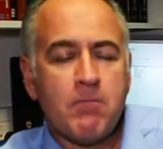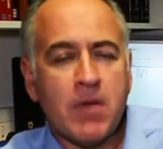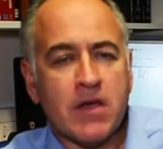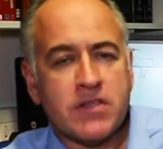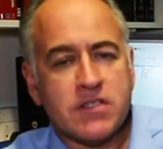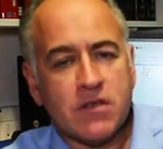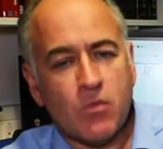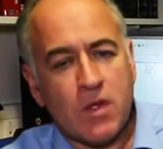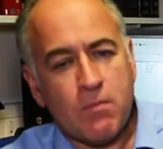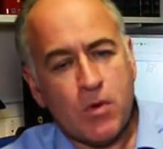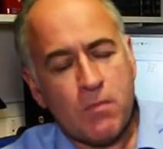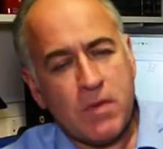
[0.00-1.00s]
But
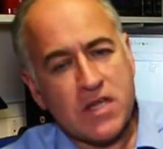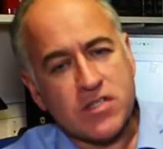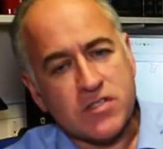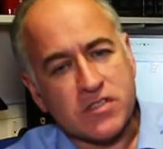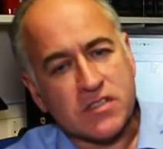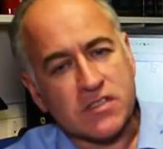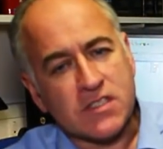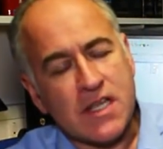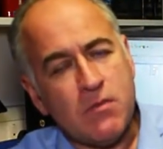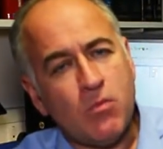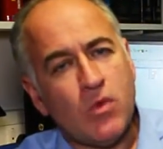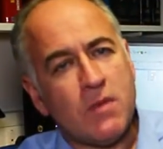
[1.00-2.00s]
we put patients to
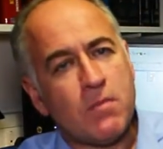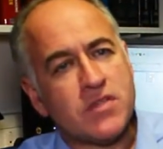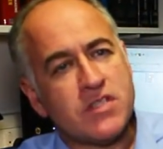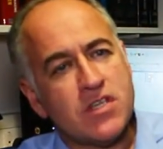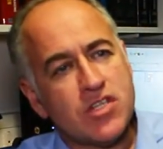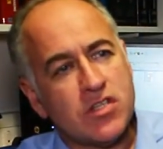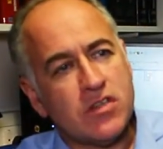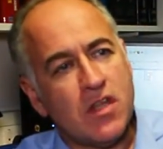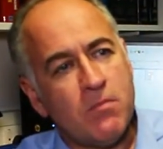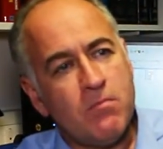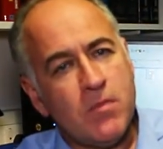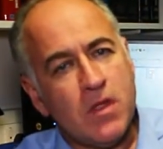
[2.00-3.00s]
sleep, we position
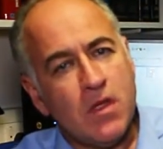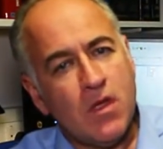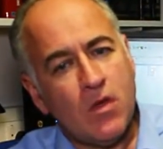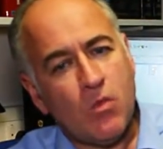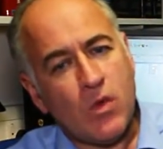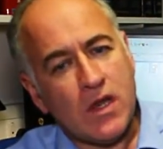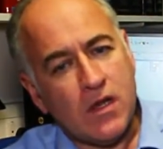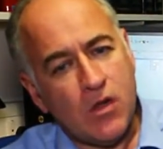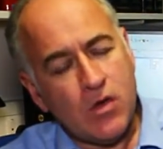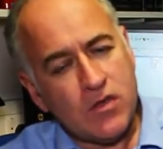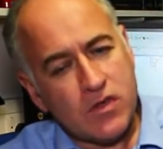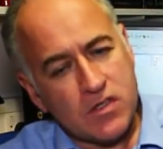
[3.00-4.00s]
them, we
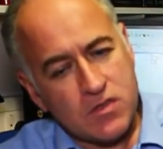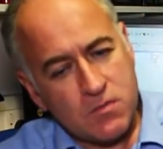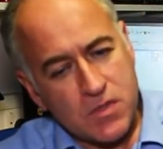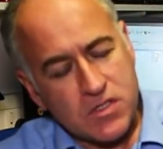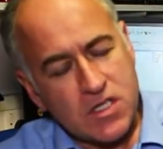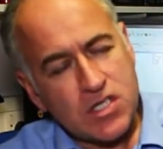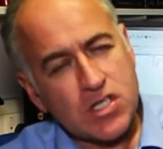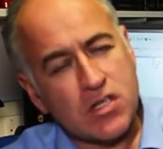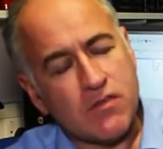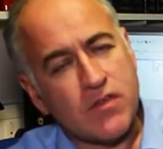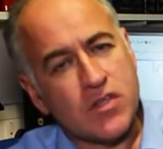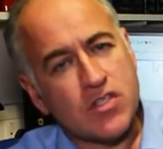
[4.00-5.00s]
look at the
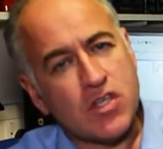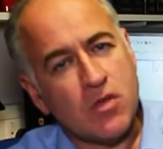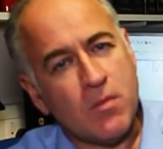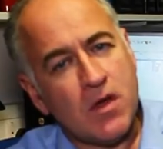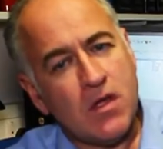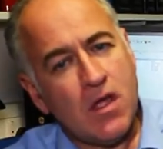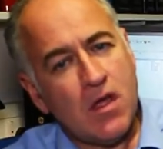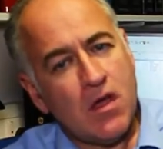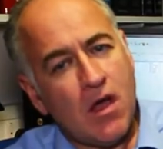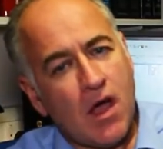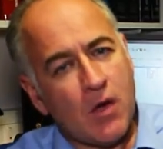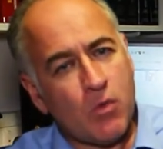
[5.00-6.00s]
position of the tumour.
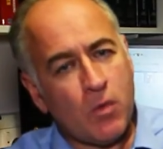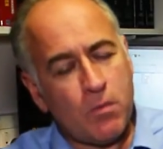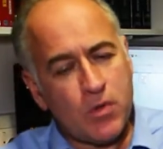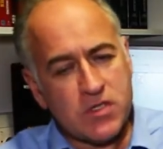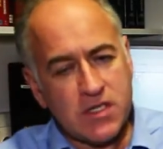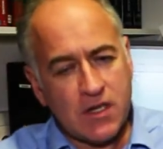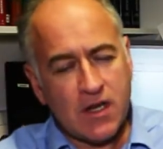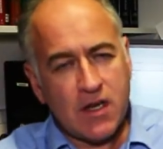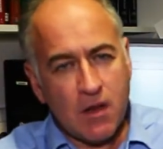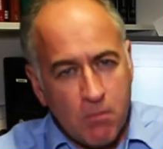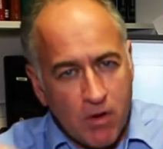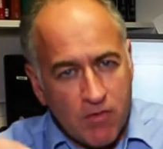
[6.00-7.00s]
I will put in a
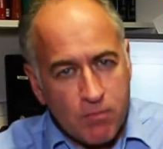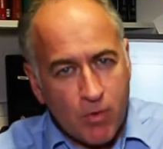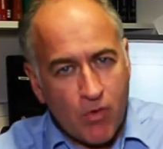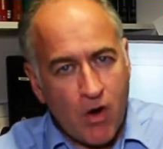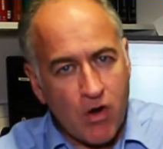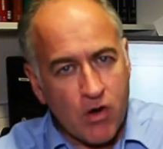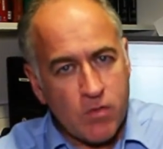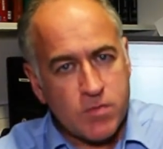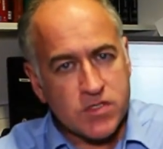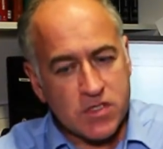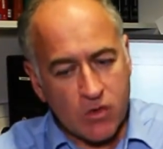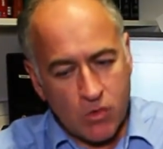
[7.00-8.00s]
number of
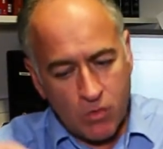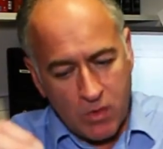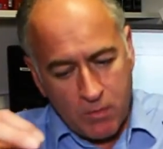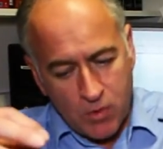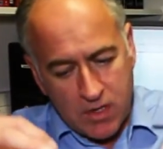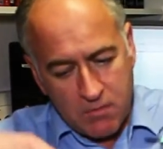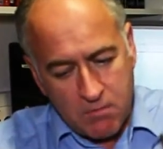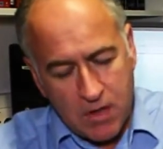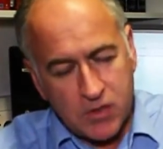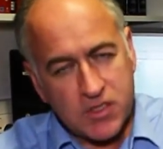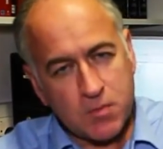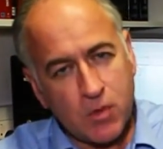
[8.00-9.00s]
probes, so we put in
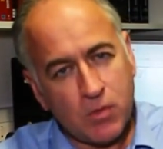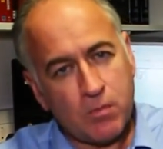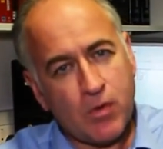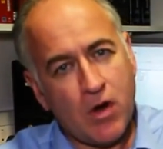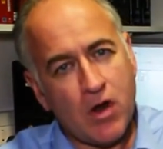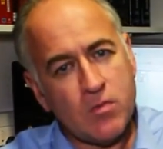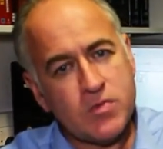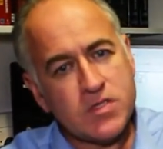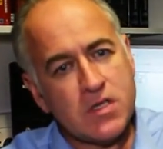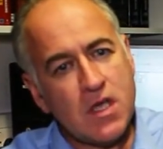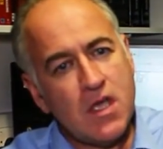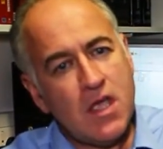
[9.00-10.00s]
multiple
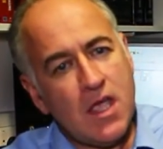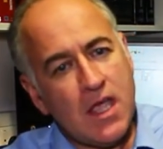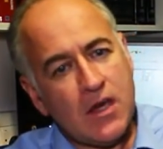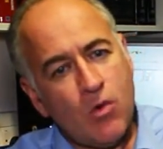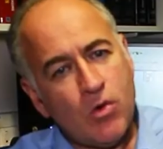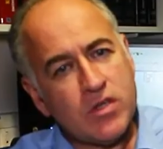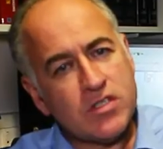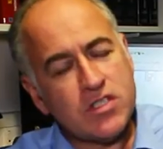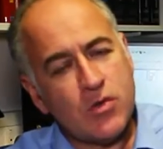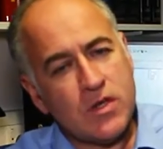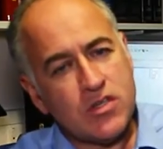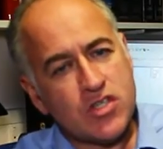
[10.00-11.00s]
probes, in order
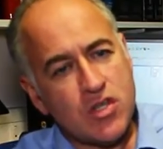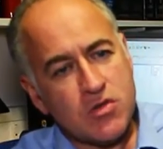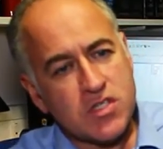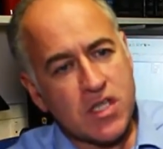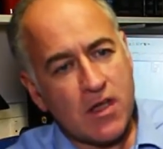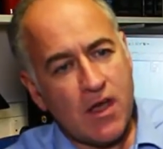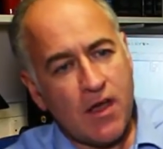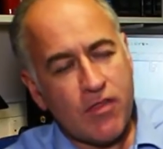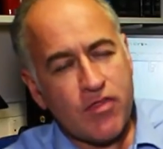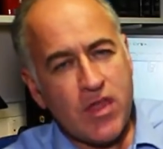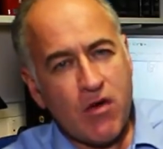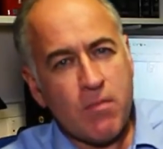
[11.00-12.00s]
to induce a
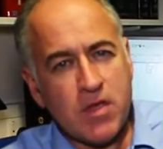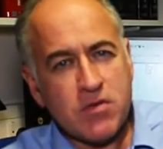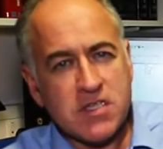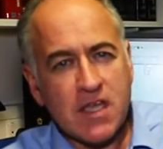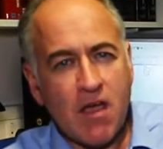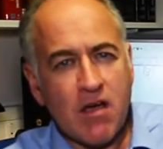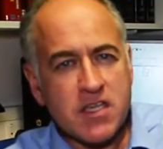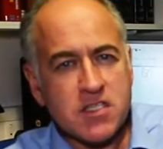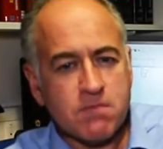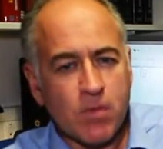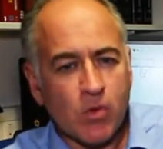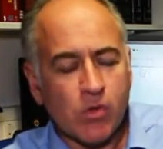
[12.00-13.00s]
therapeutic
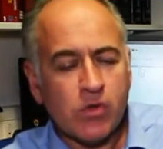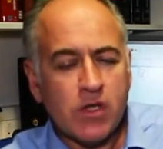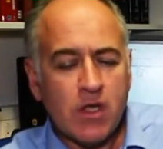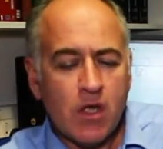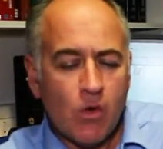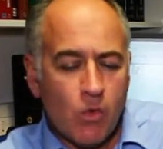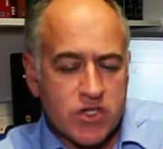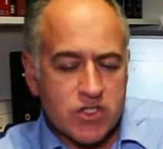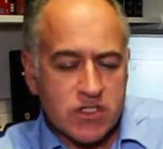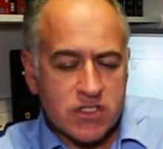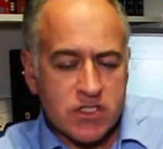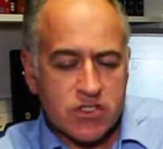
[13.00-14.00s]
ice ball
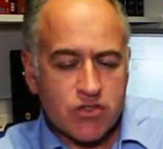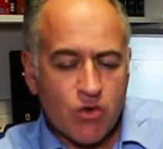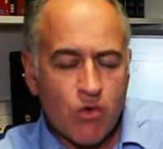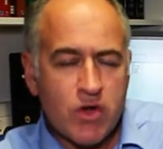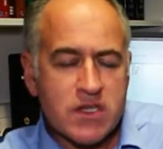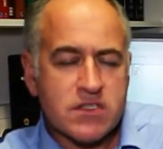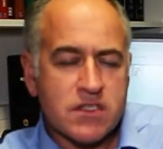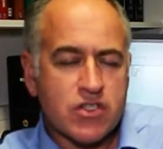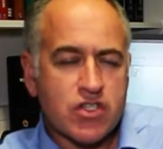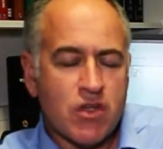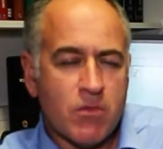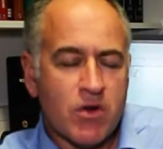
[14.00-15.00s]
which destroys the
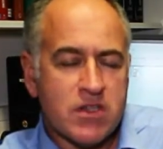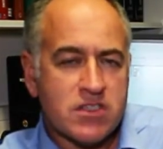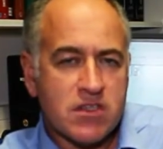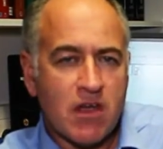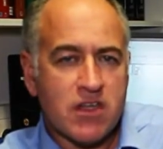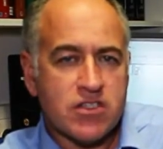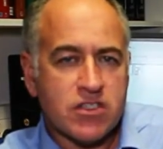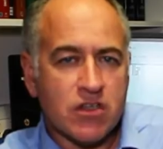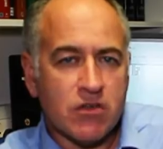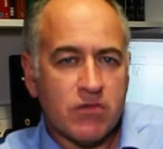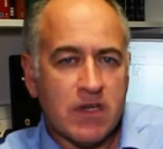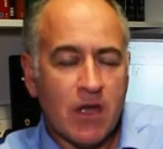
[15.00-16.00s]
tumour in
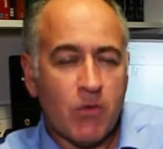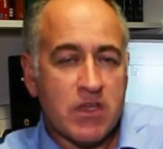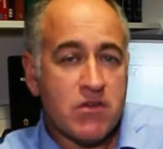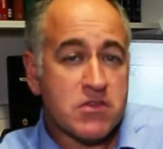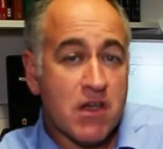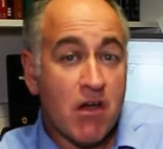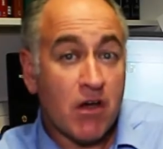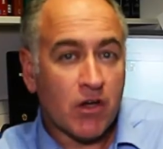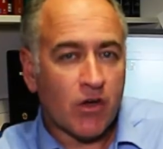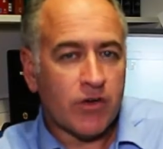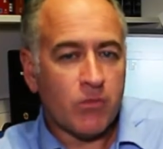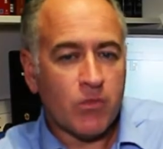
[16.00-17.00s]
situ. Now, we use
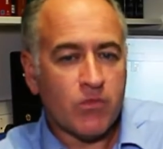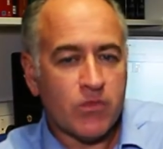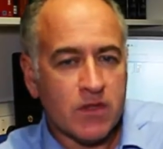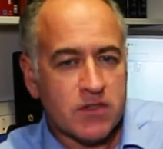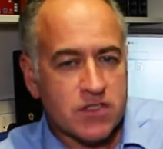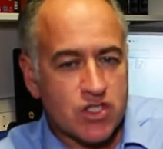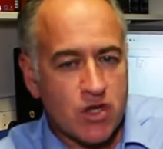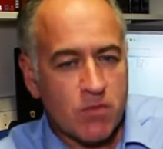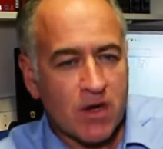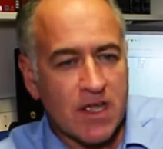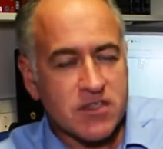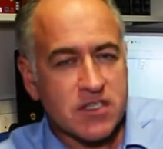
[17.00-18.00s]
argon, and the
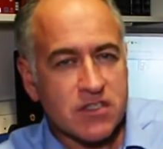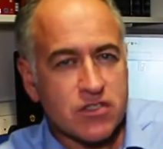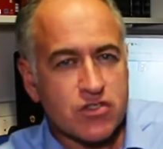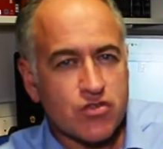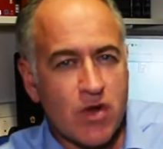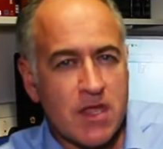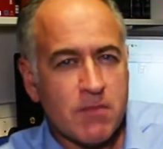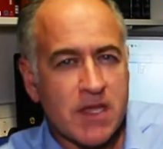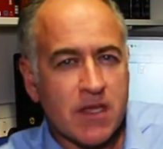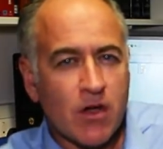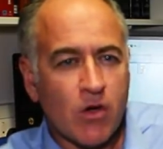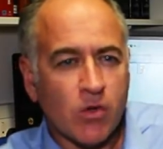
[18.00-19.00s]
tumour gets
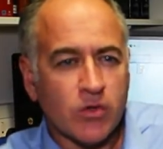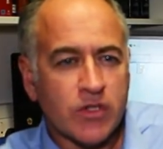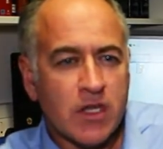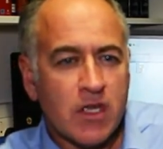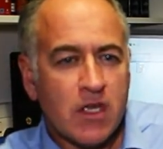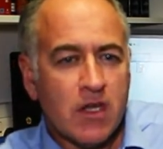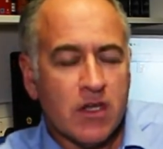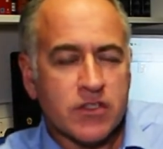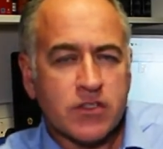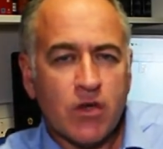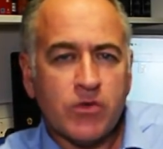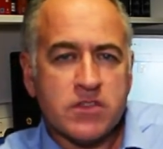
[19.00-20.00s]
extremely cold
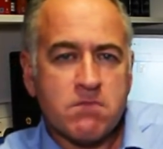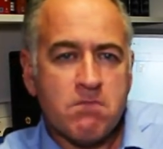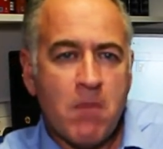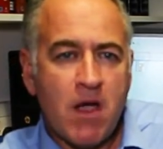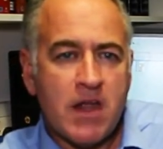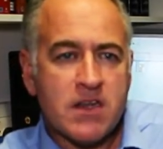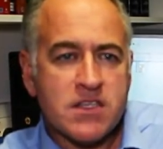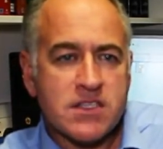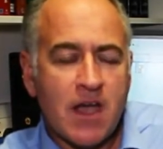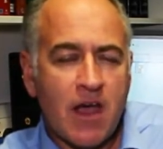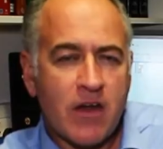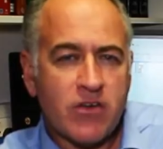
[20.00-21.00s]
as
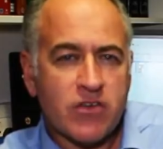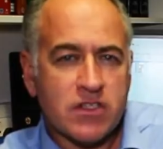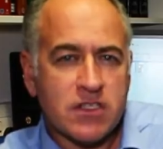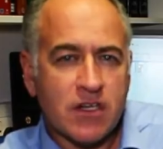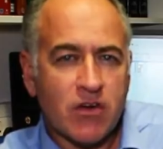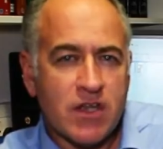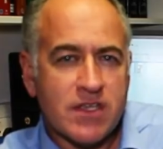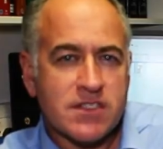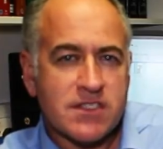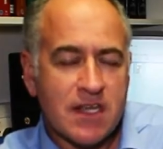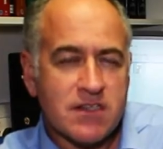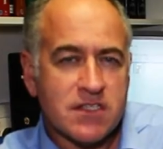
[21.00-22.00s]
minus 100 degrees
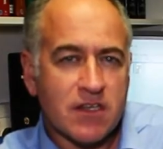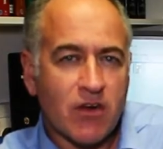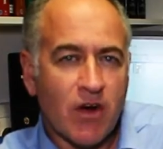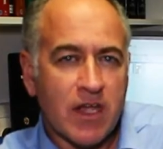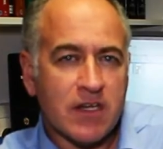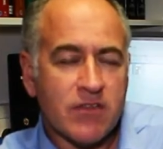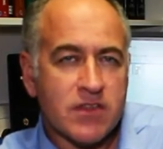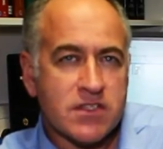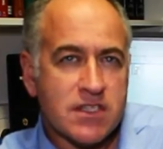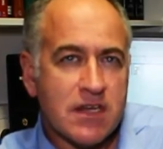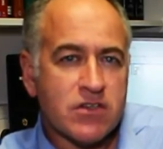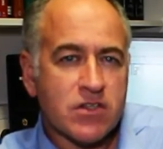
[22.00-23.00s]
centigrade at the
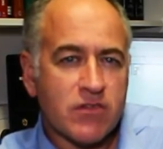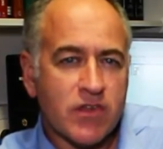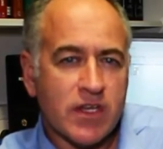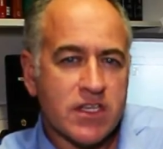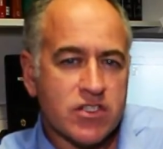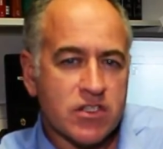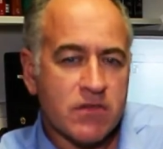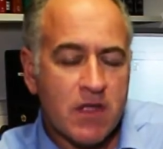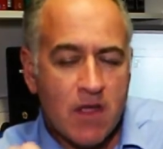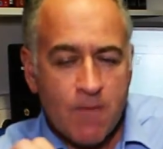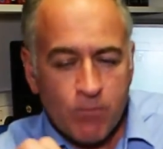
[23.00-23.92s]
centre of the lesion.